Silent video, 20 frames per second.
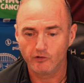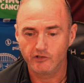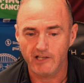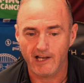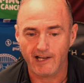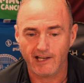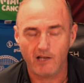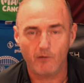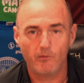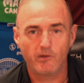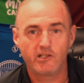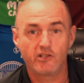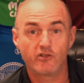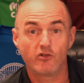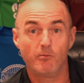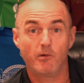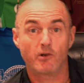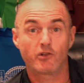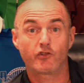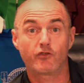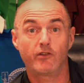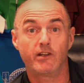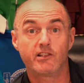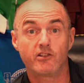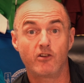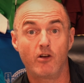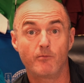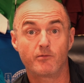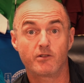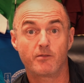jacket, which is almost 3
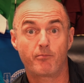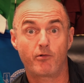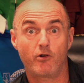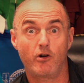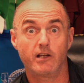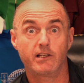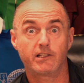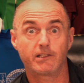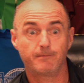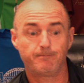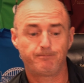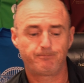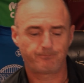times the price.